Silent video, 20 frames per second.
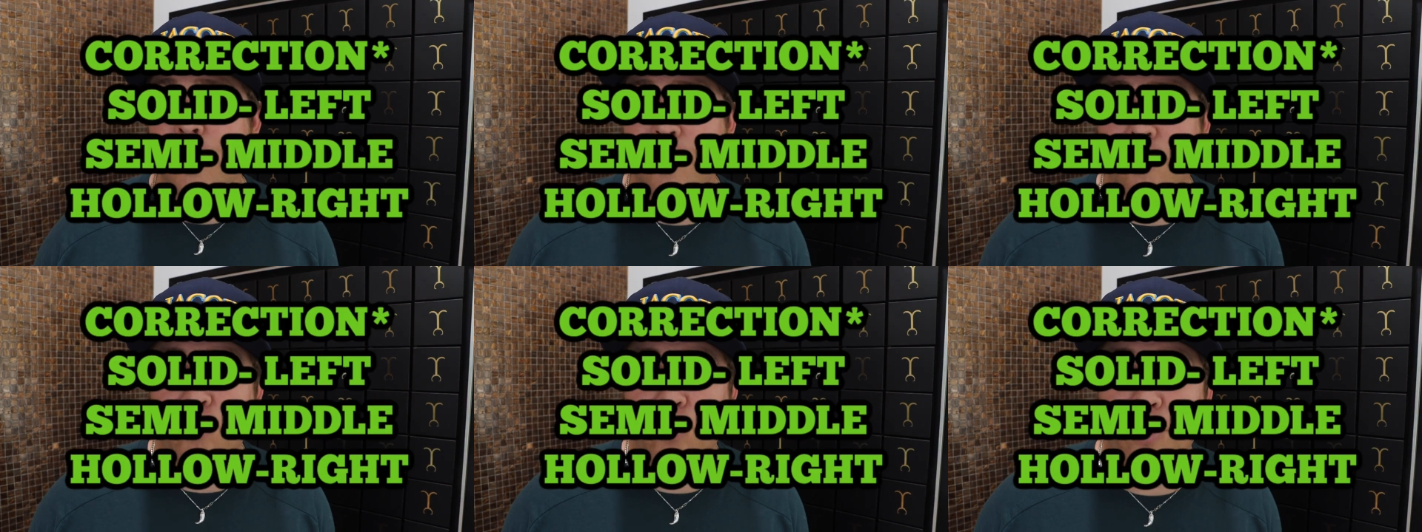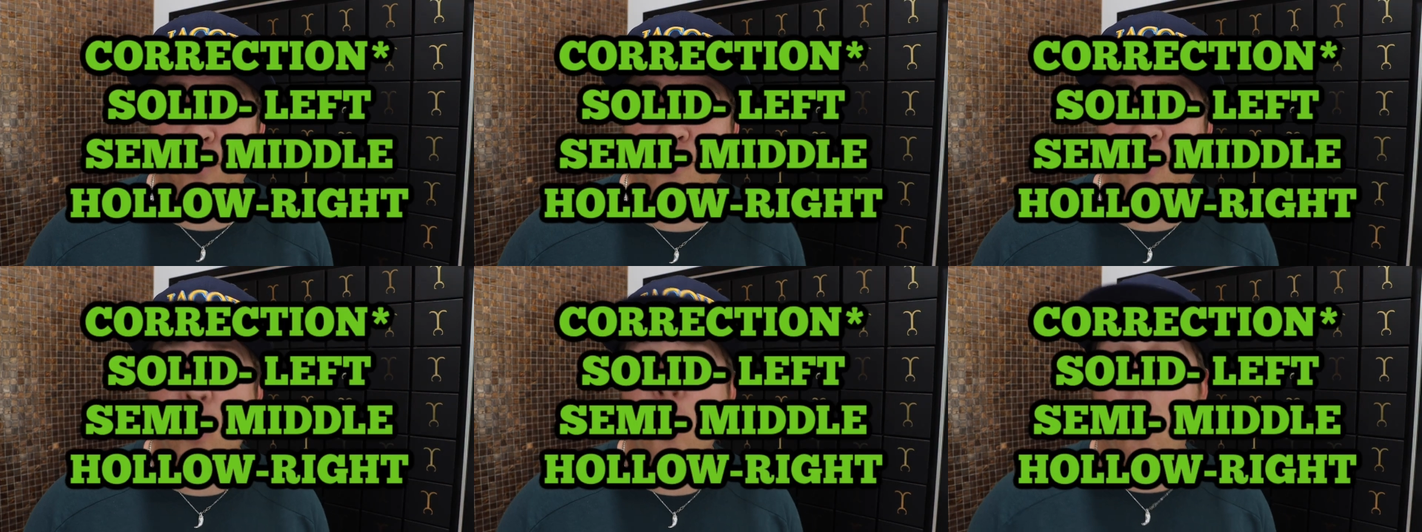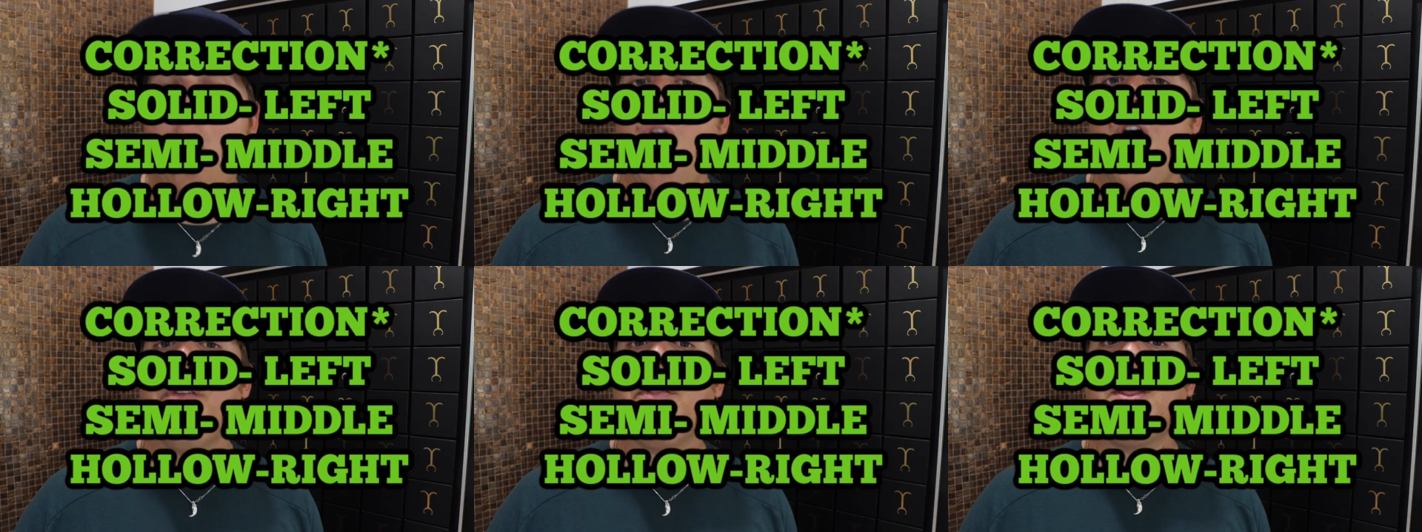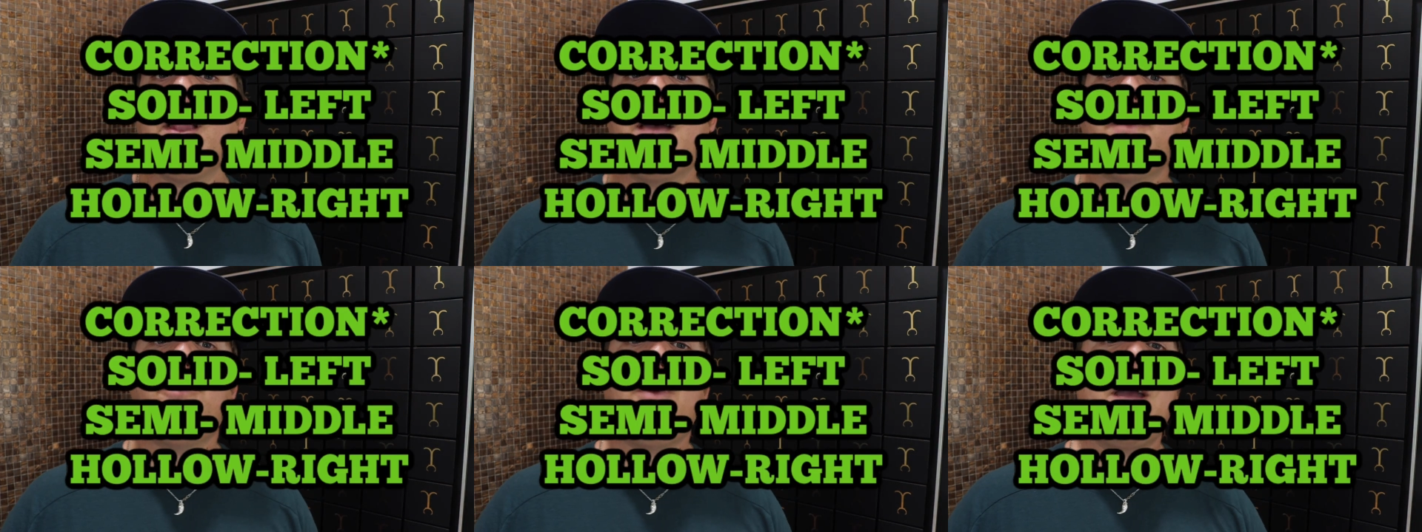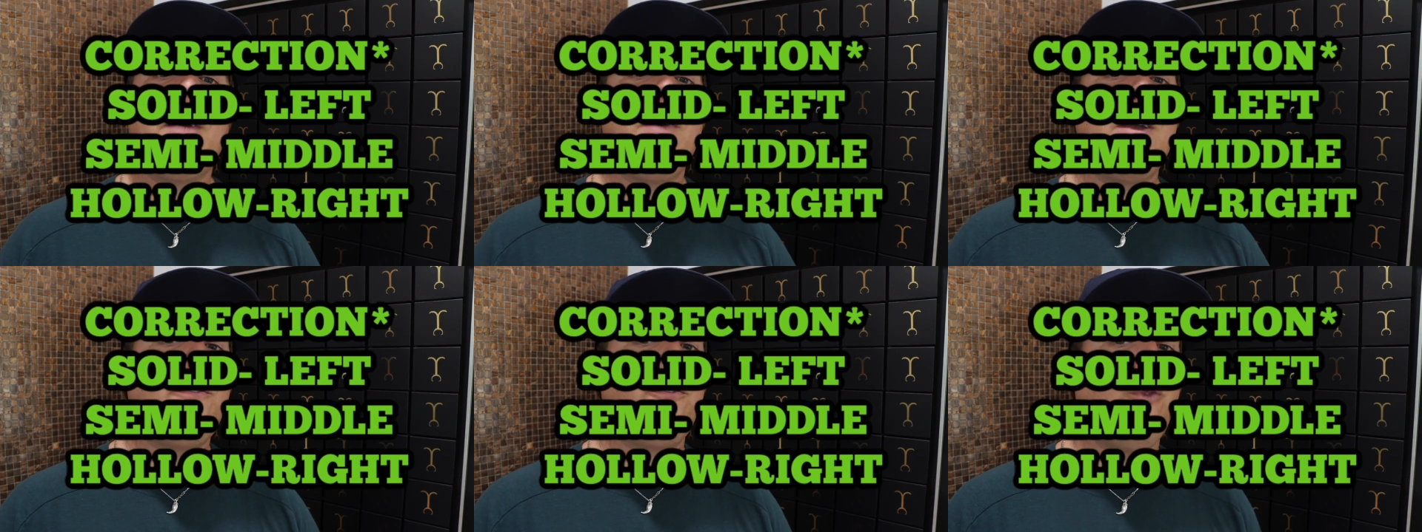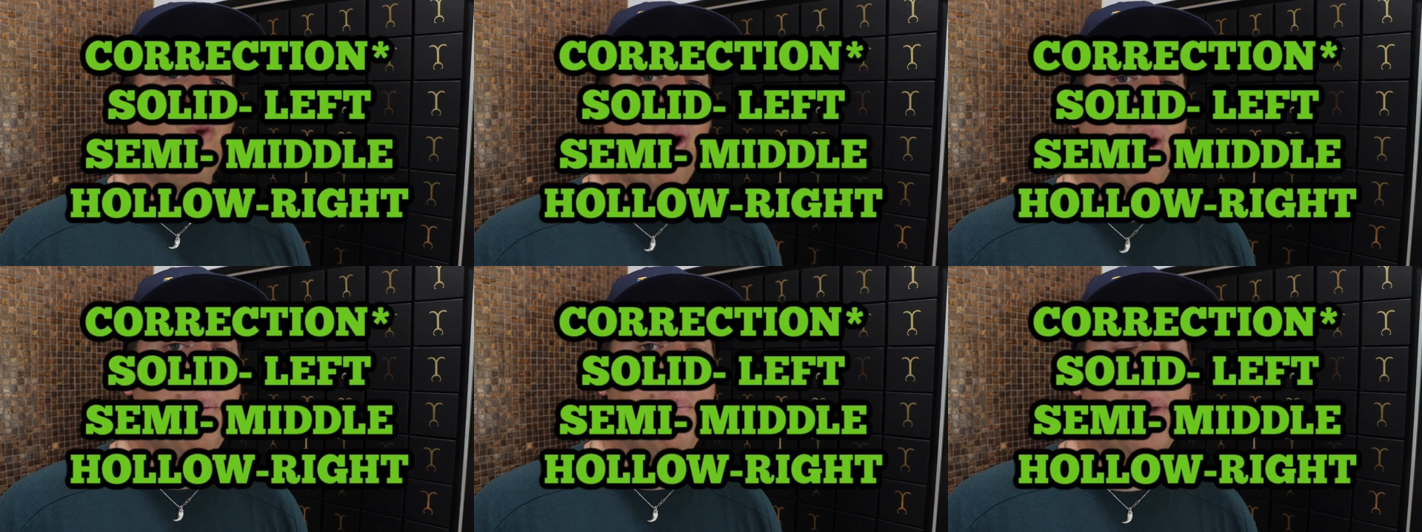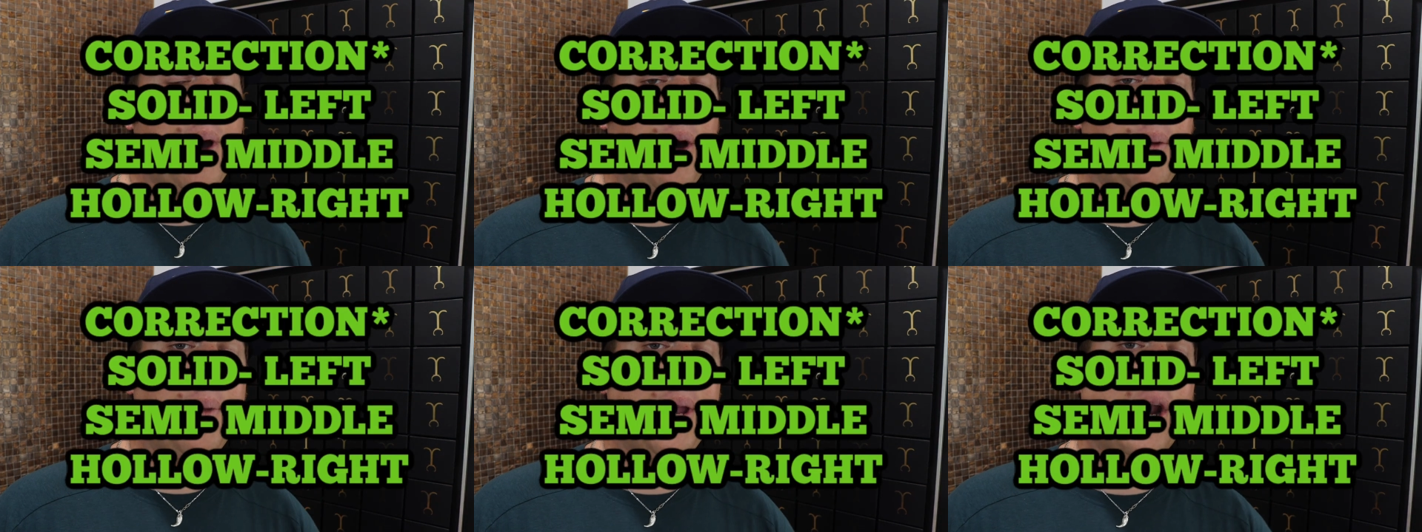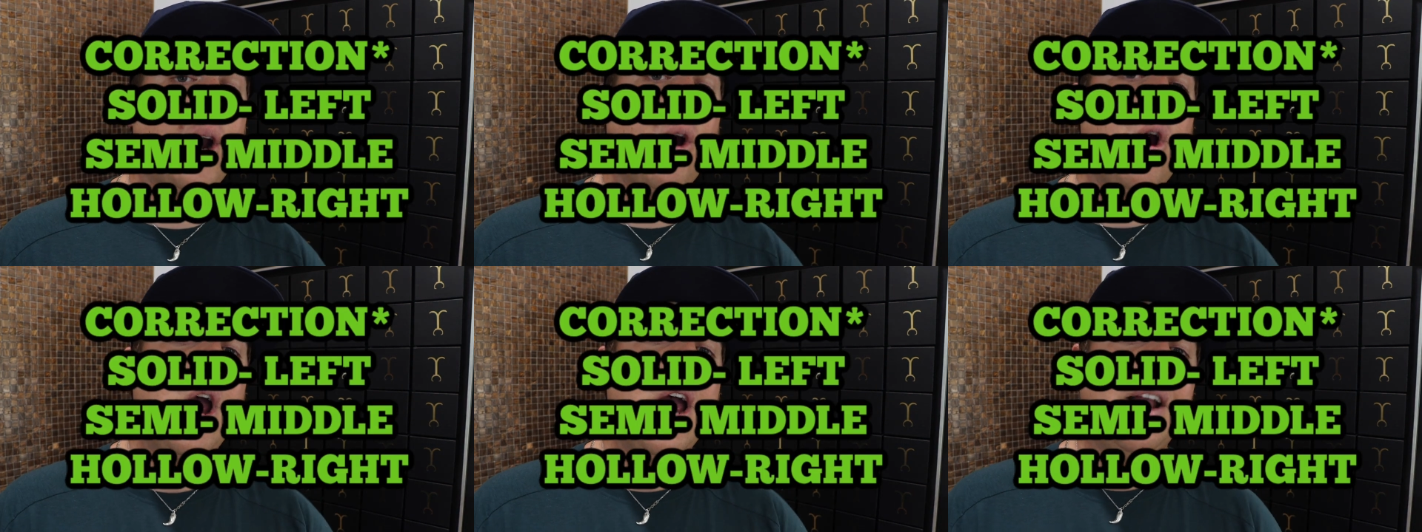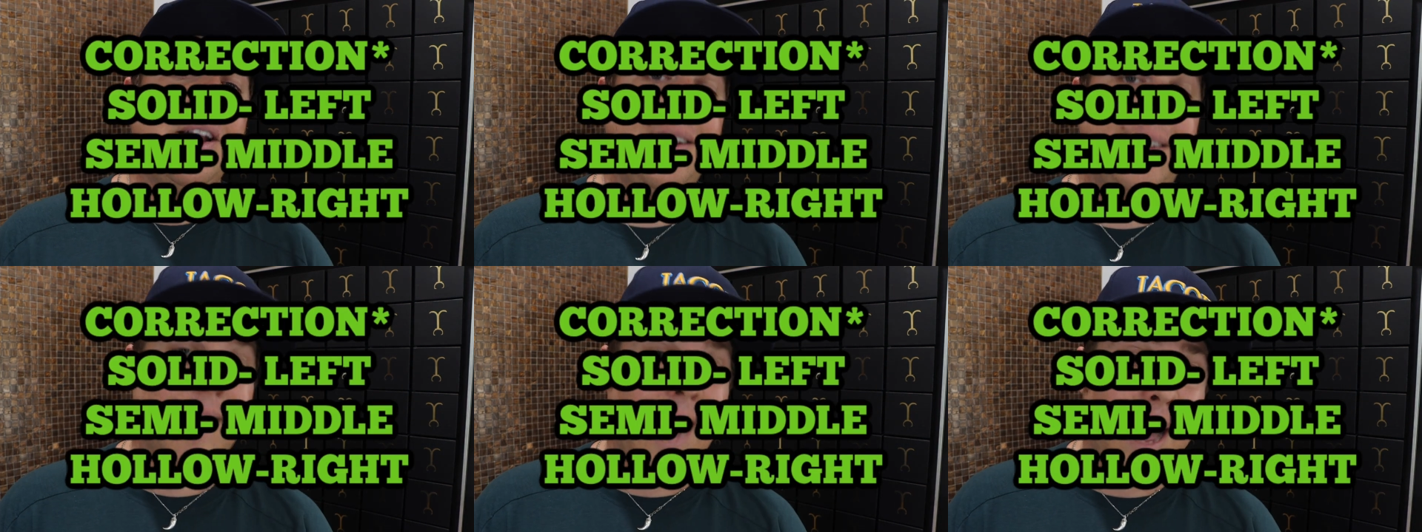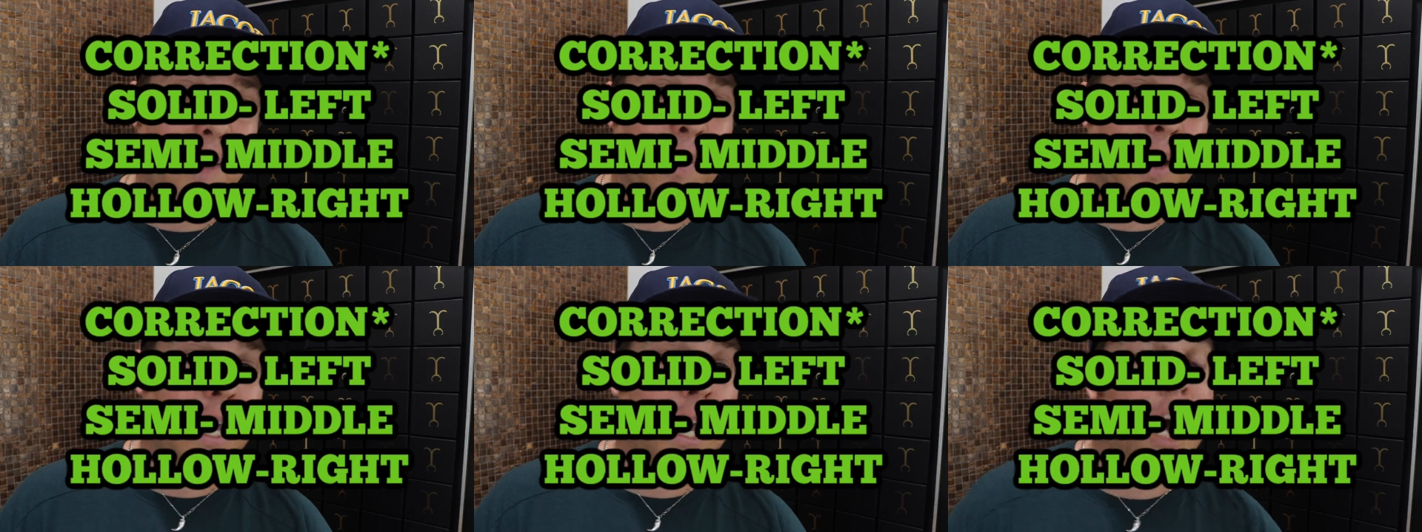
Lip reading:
No face is visible, so there are no lips to read.